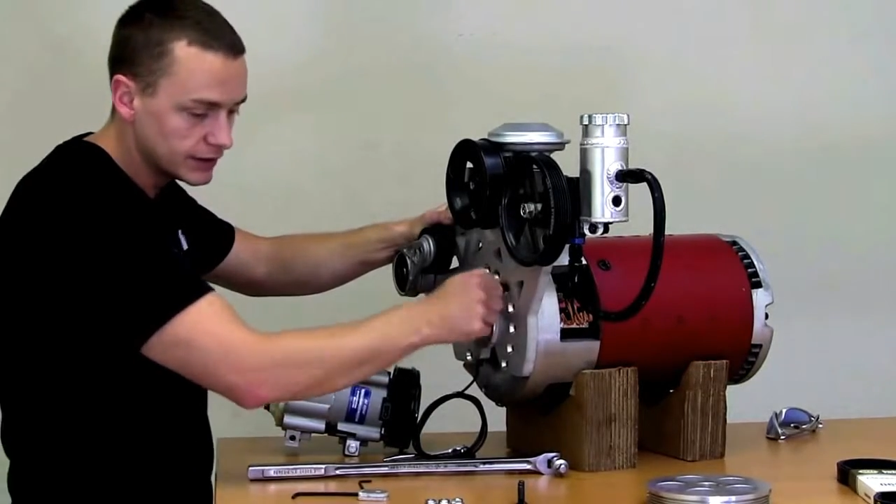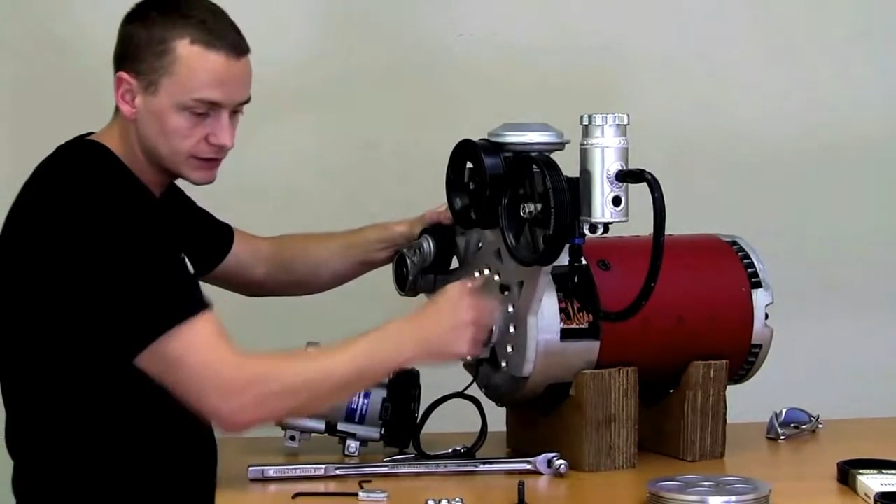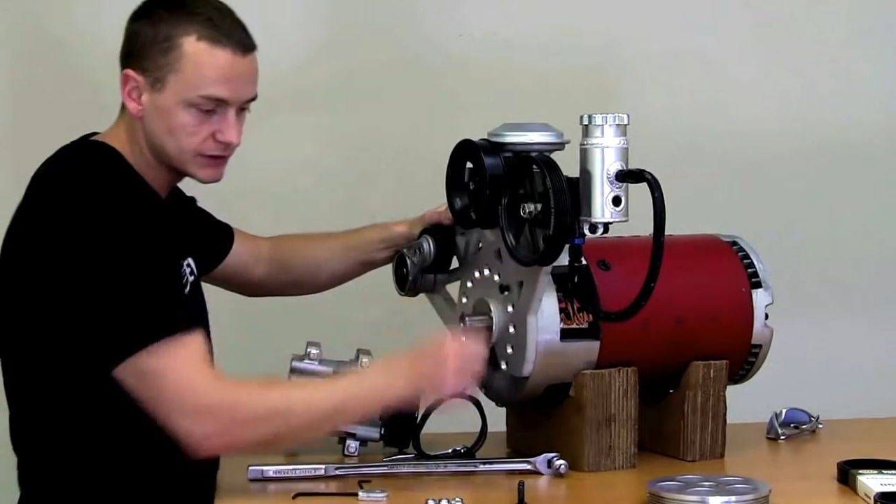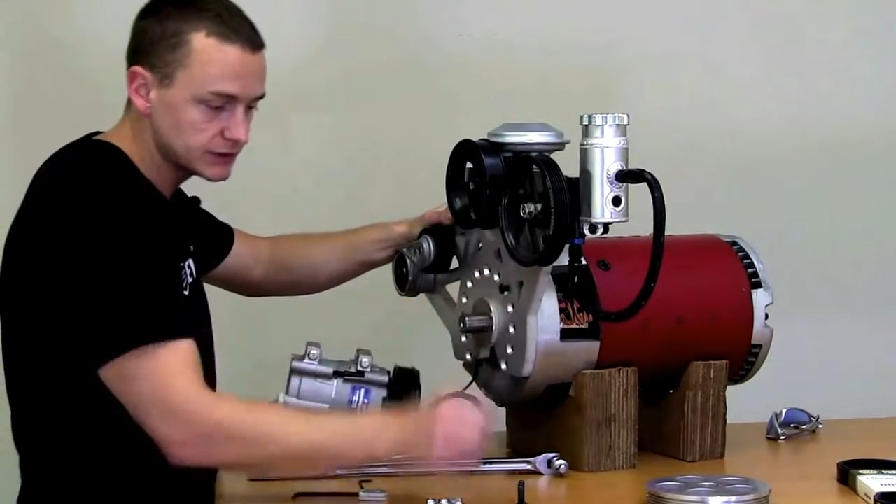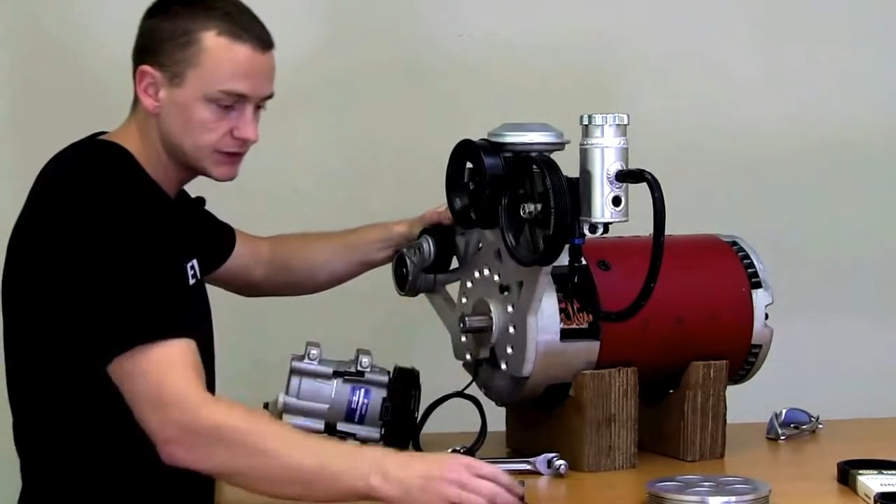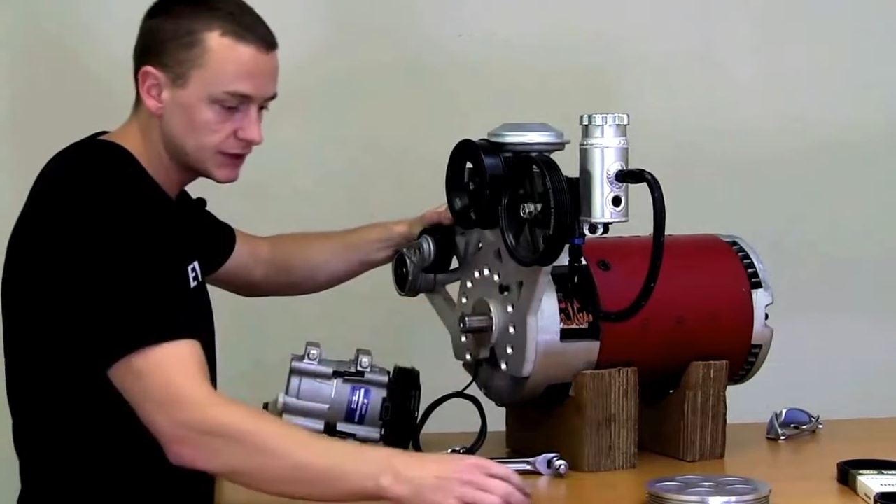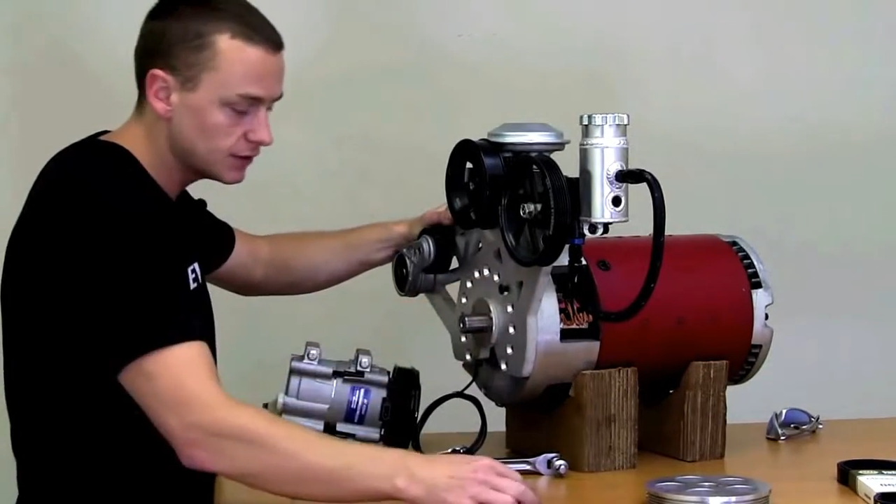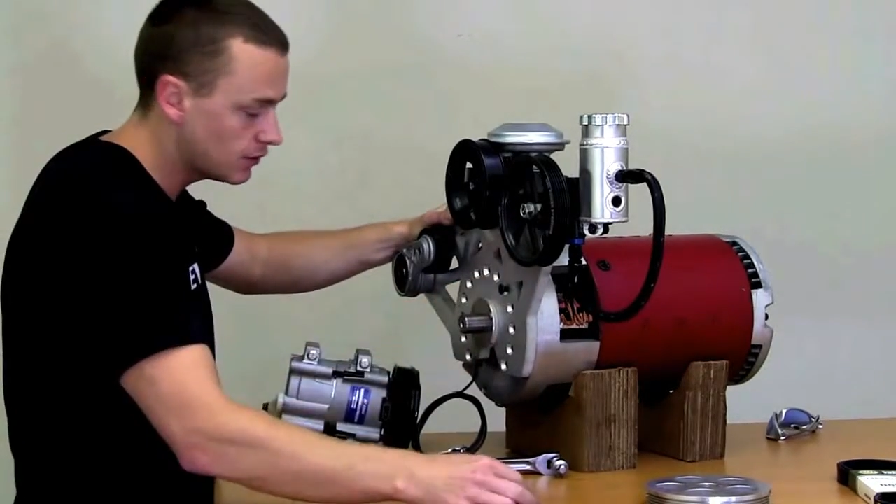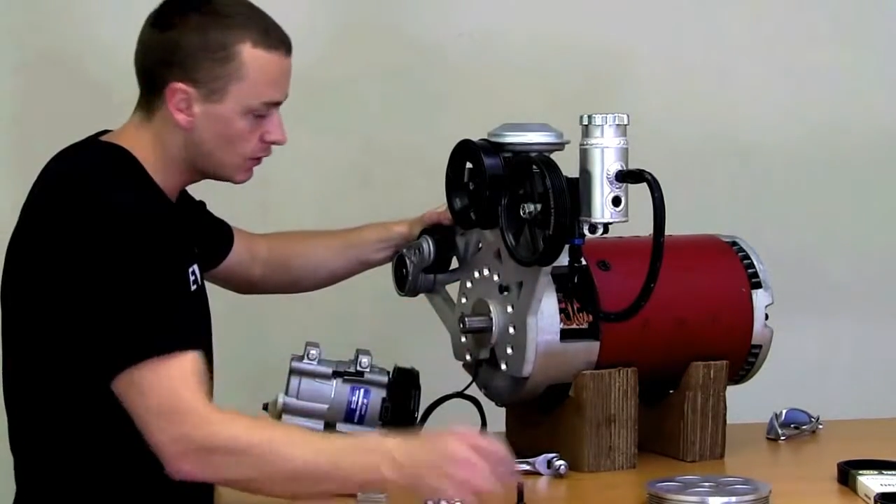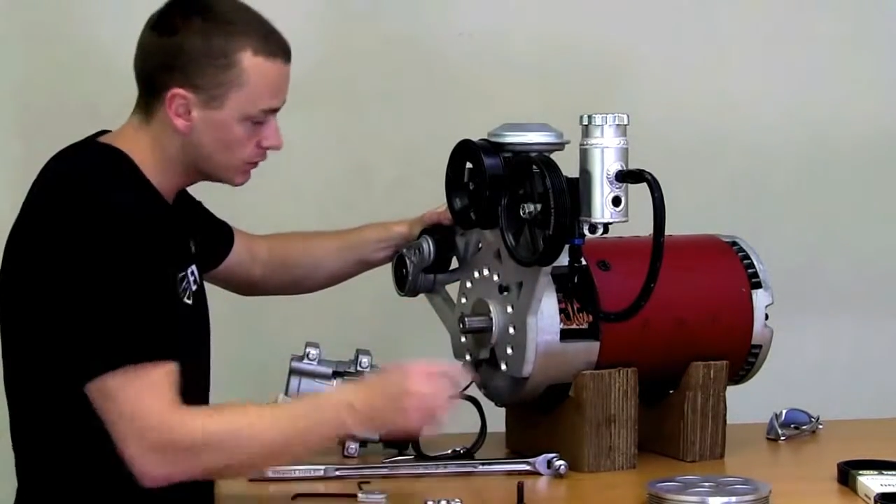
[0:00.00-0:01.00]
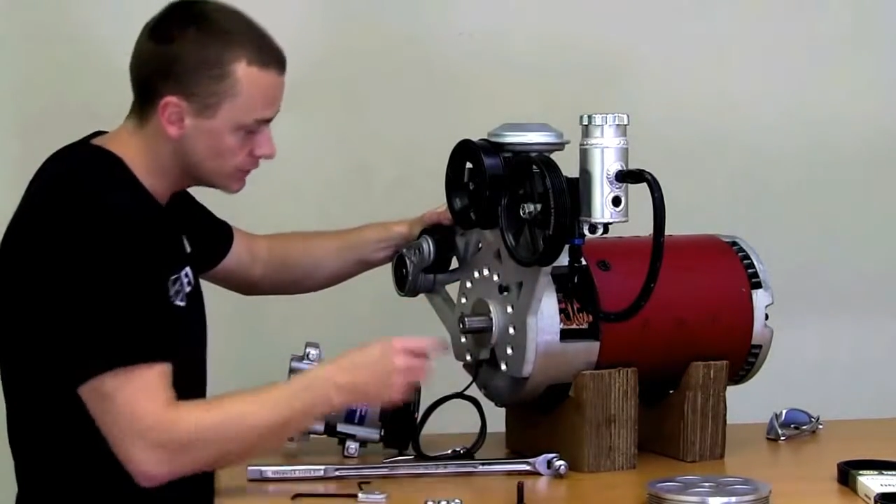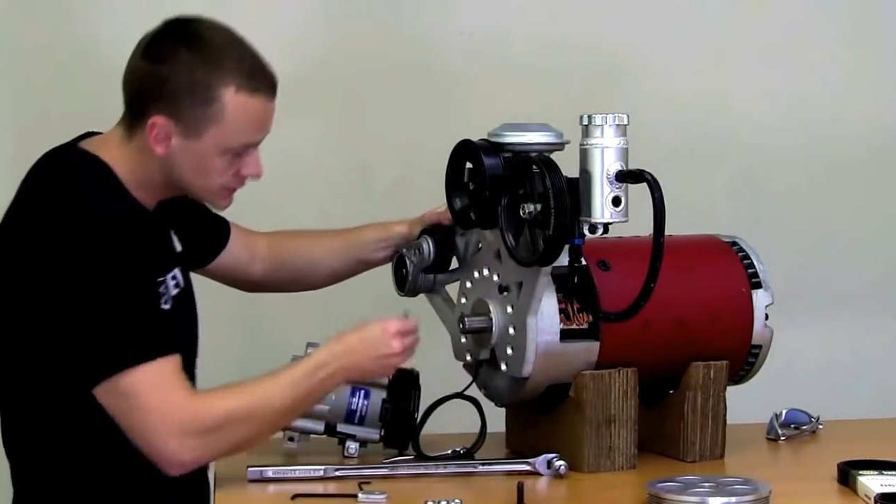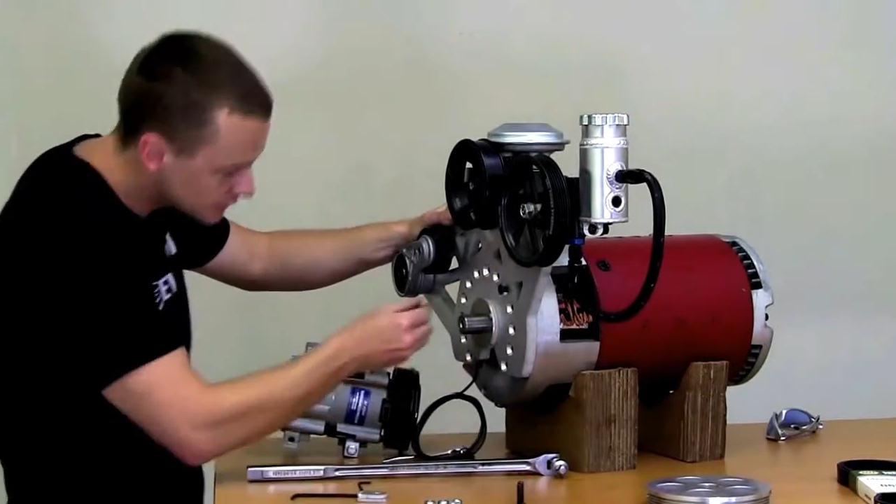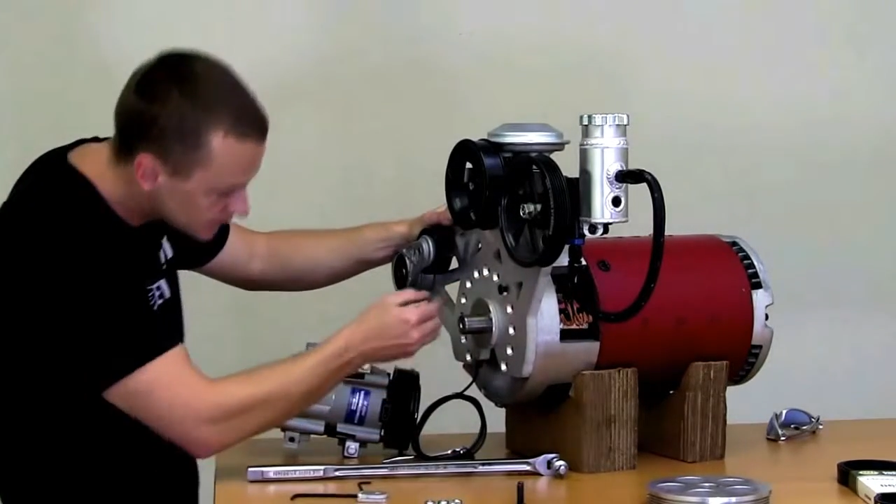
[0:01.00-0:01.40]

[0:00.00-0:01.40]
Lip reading: existing holes